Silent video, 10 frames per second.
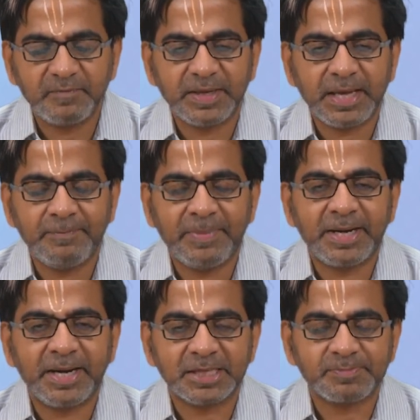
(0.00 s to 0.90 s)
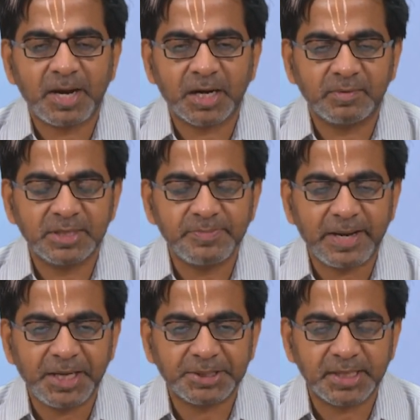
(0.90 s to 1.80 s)
embedded as part of this
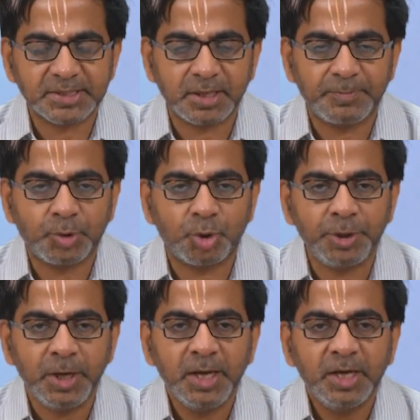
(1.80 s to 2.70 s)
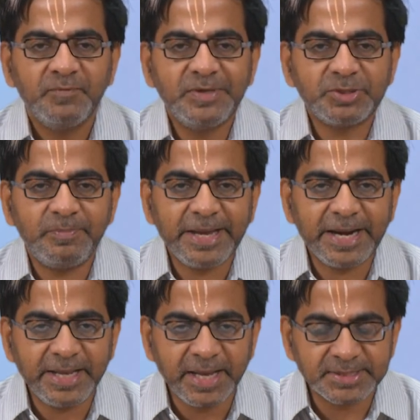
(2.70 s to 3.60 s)
malicious script code, which will be
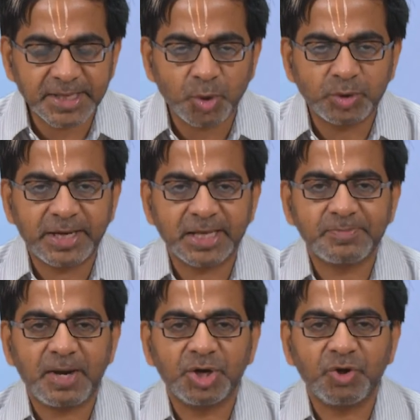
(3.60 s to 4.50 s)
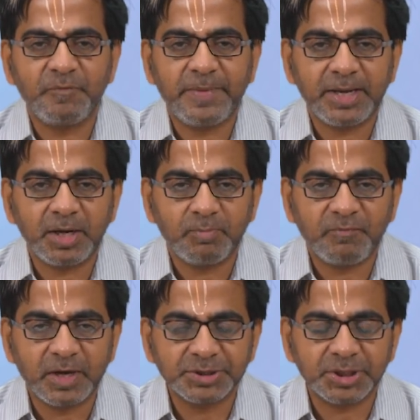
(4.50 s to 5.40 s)
getting executed as part of my
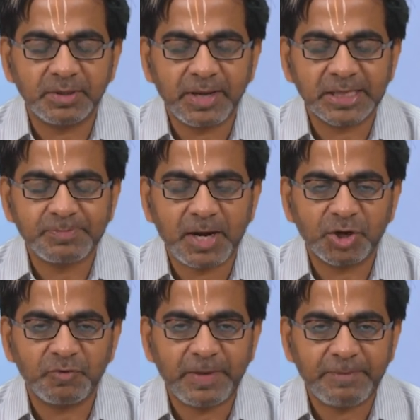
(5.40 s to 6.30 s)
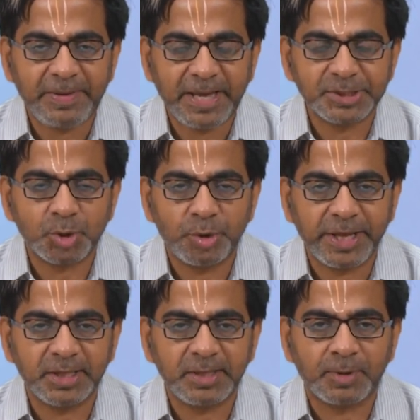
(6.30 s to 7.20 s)
function, as part of my page
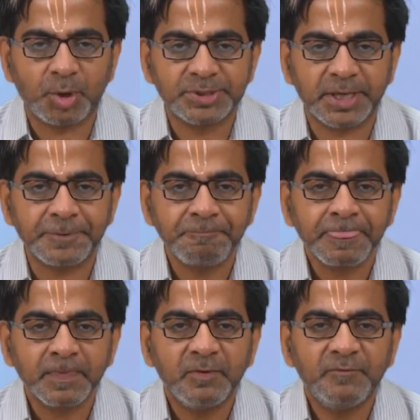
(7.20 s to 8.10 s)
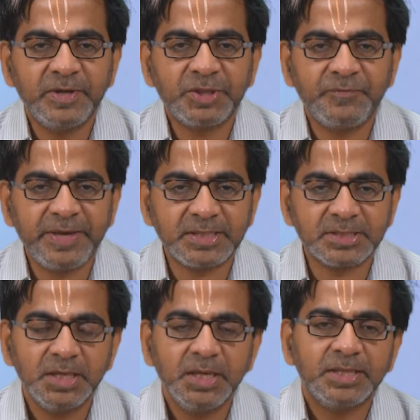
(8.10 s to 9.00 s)
loading in the browser, with
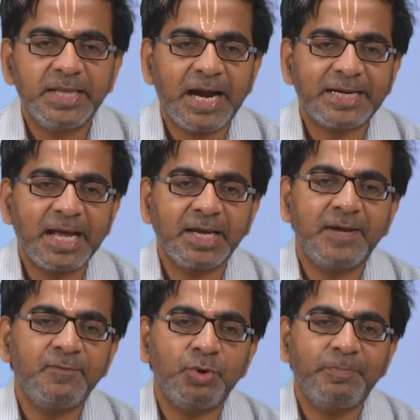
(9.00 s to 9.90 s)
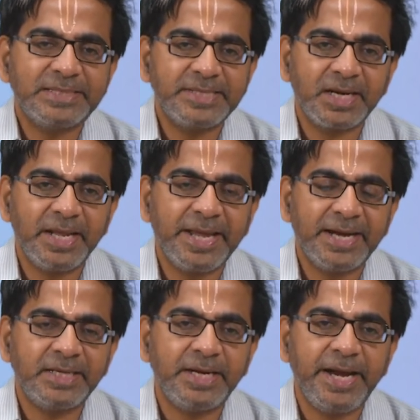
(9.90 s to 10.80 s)
which the attacker would basically
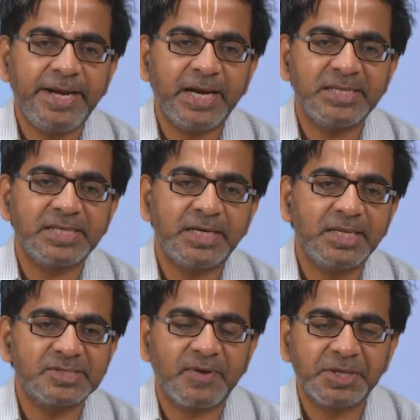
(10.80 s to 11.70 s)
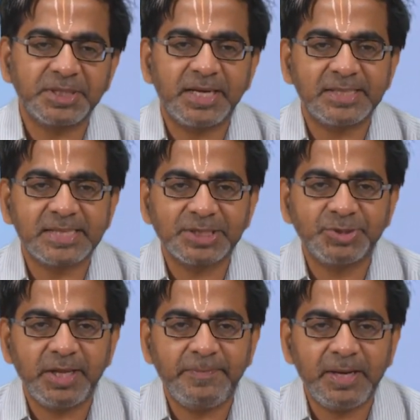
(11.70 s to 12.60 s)
get the details that this function has
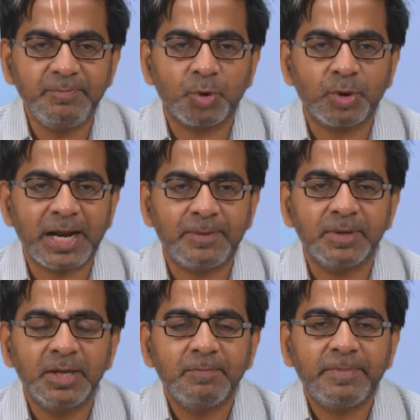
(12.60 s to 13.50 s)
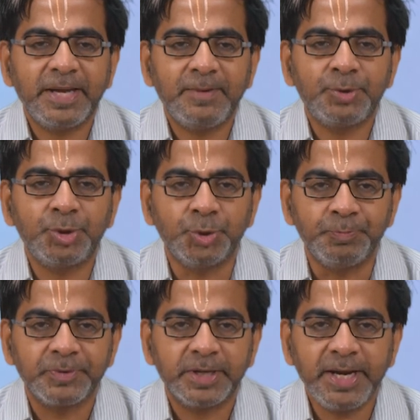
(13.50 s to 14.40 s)
actually been programmed by him to do,
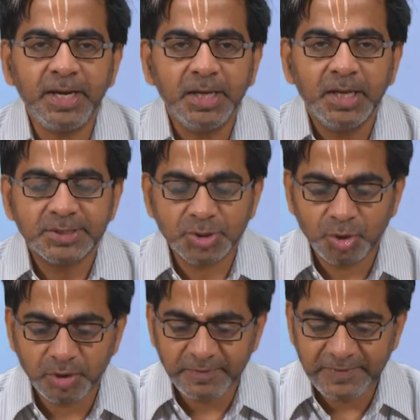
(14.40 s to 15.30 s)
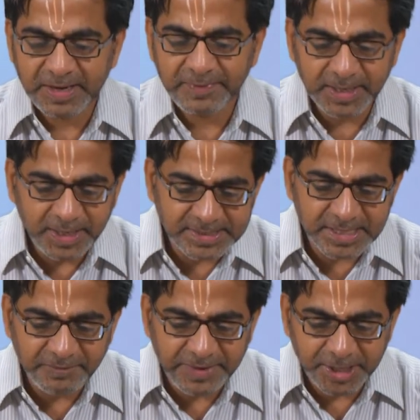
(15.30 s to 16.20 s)
right. So, a very
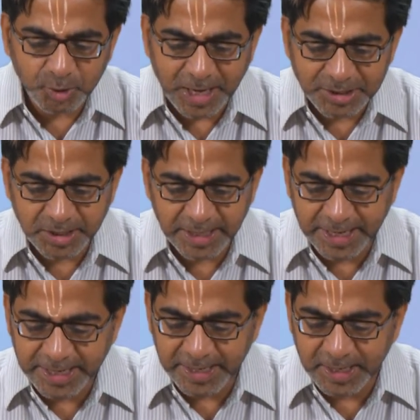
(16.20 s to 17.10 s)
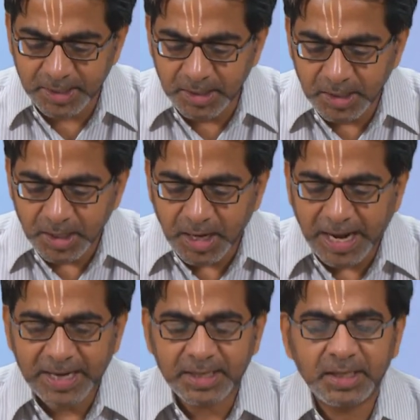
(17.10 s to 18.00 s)
easy way to actually getting done,
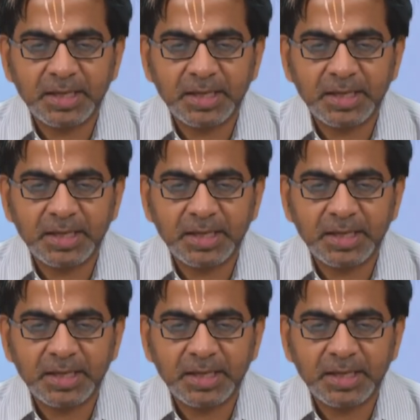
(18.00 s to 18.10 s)
and